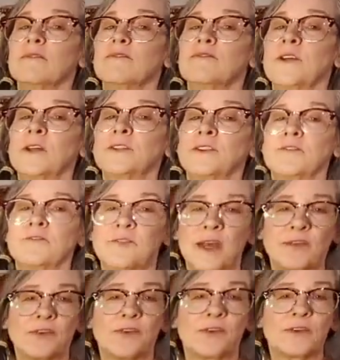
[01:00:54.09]
felt a
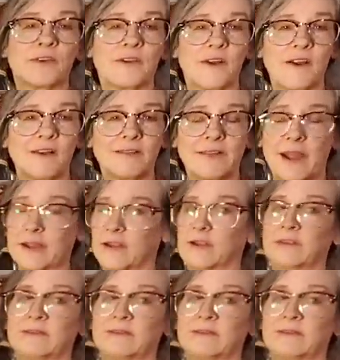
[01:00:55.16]
feather, like,